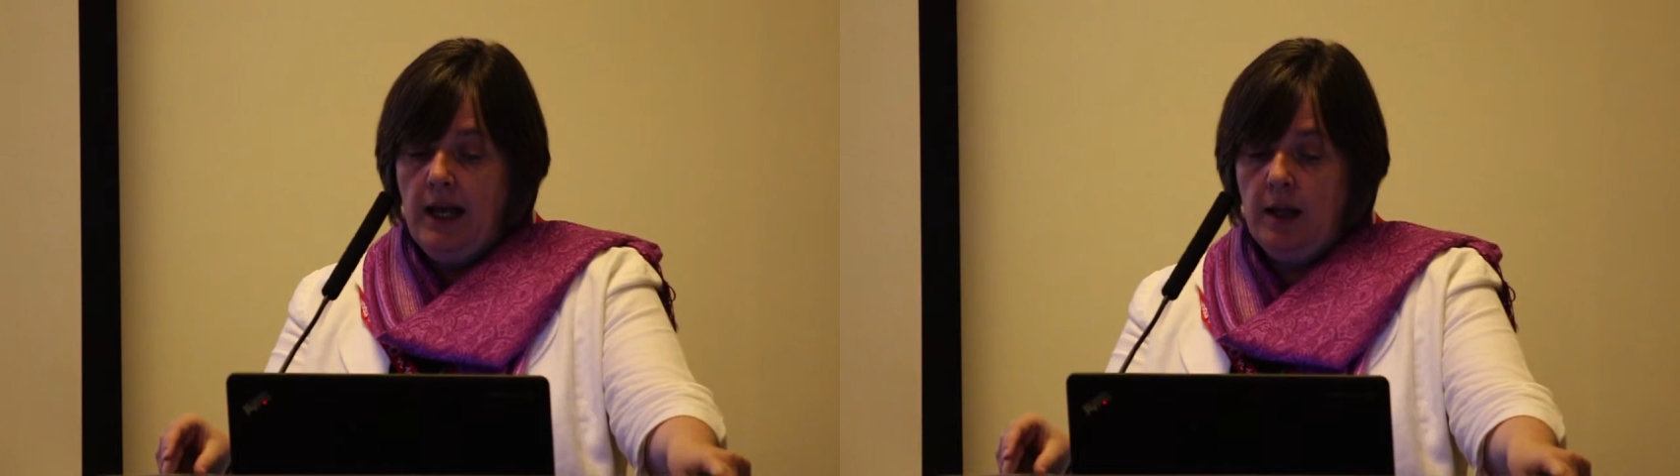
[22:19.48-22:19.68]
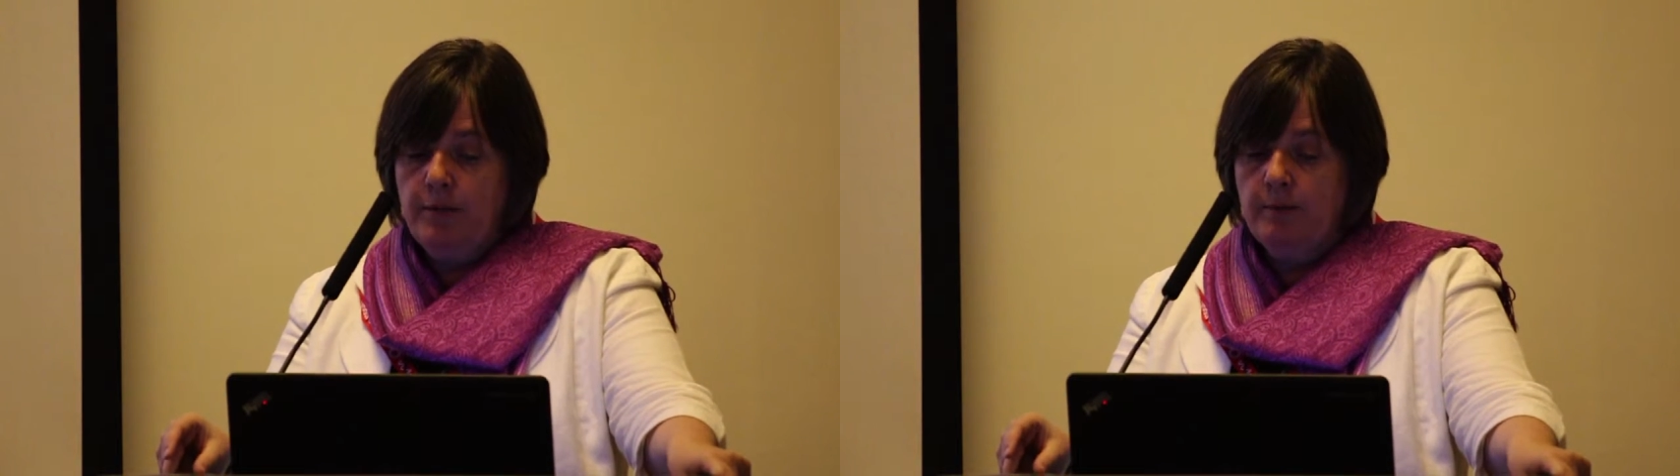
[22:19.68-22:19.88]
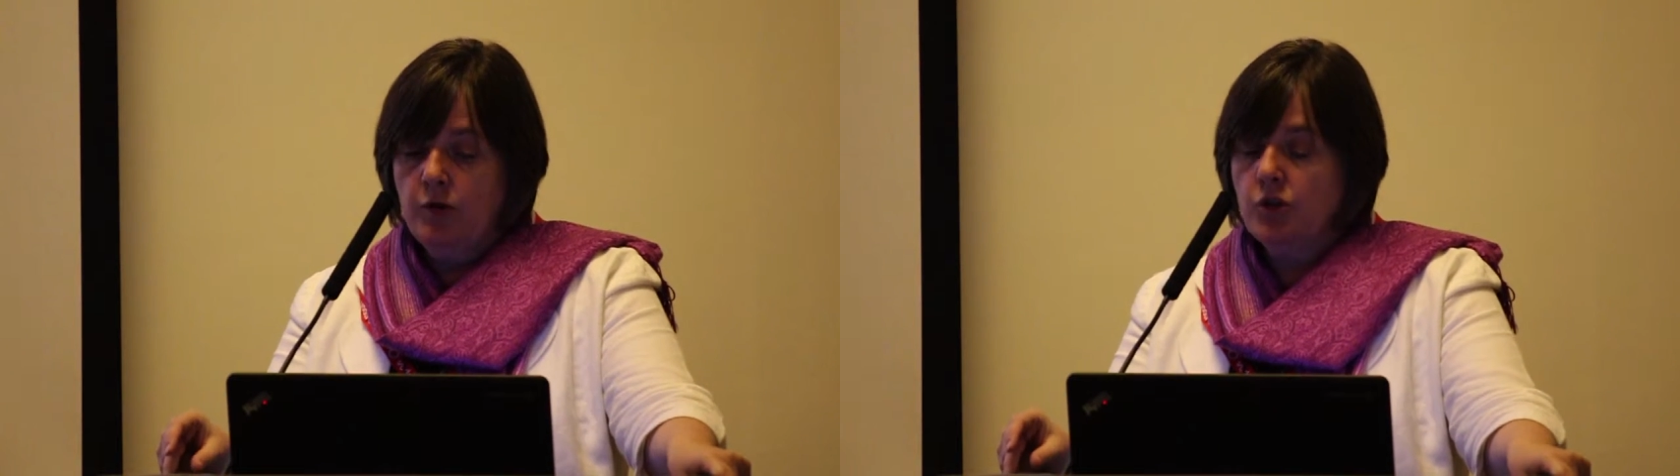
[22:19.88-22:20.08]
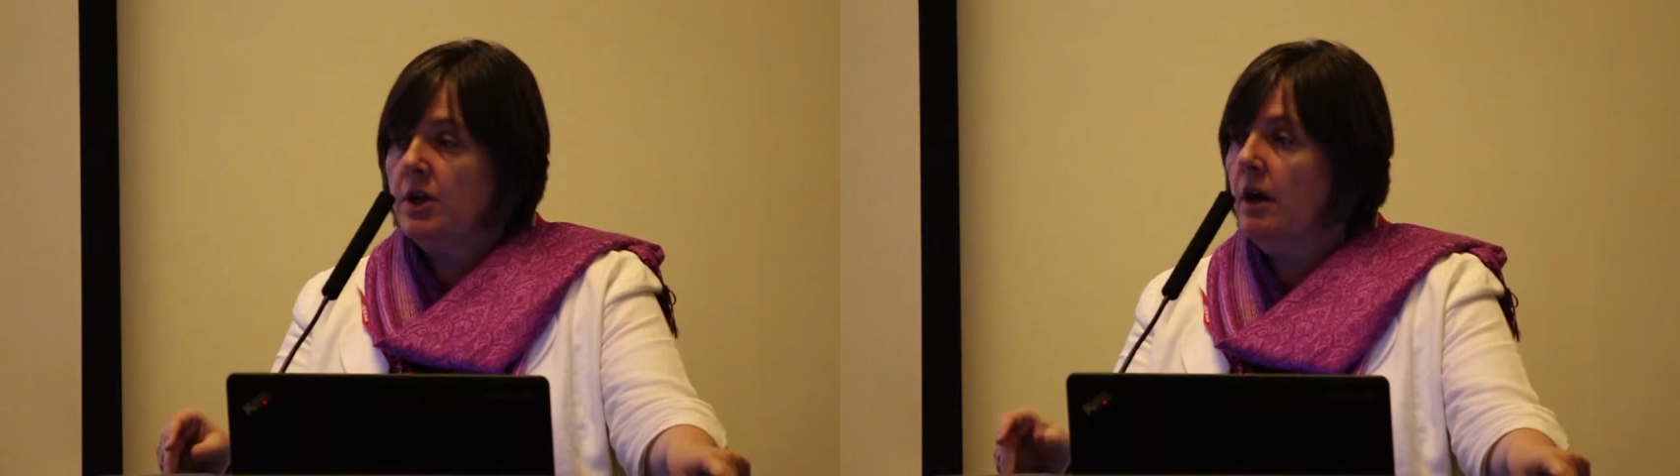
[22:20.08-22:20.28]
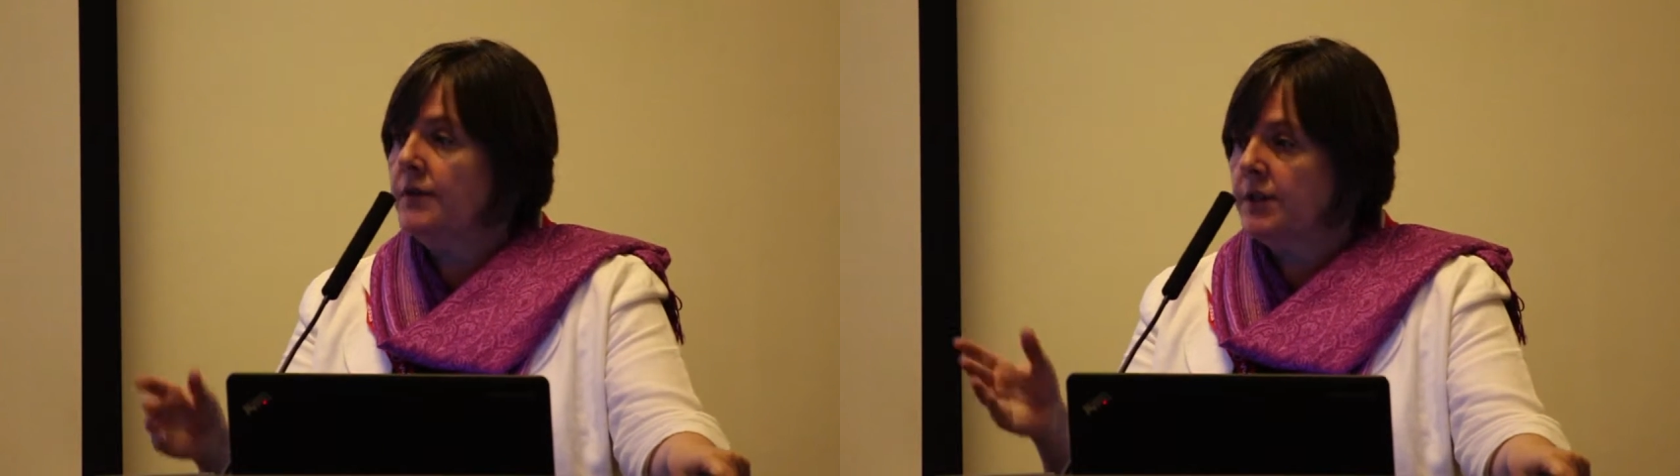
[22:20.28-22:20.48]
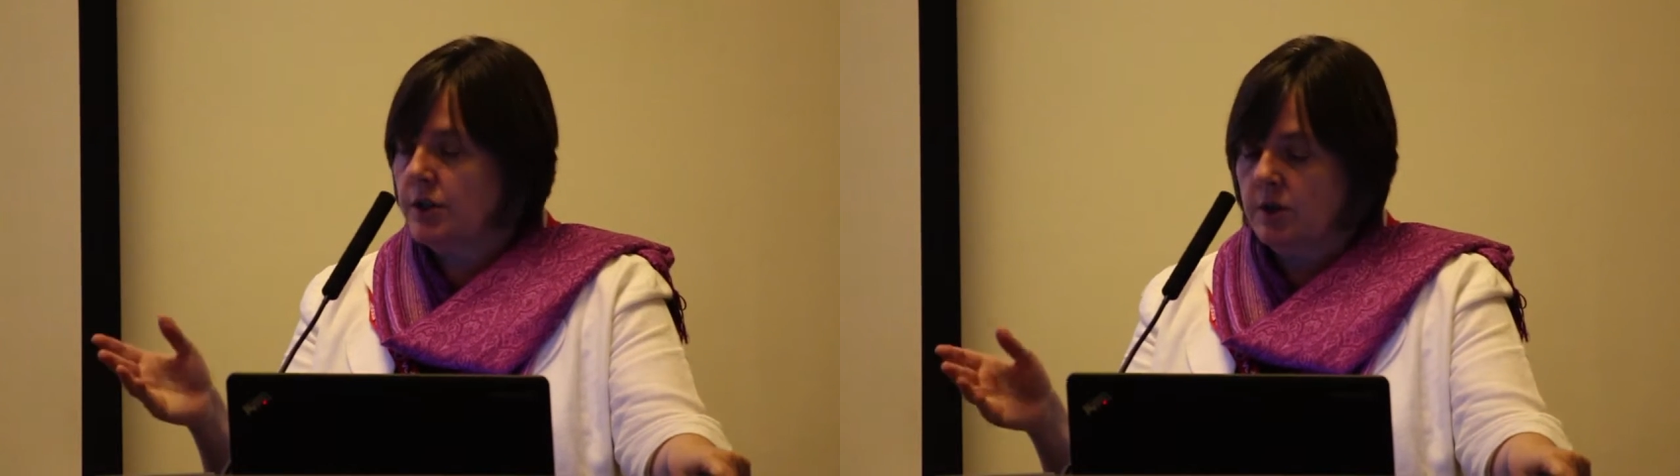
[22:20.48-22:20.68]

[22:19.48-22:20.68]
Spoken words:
health promotion officers,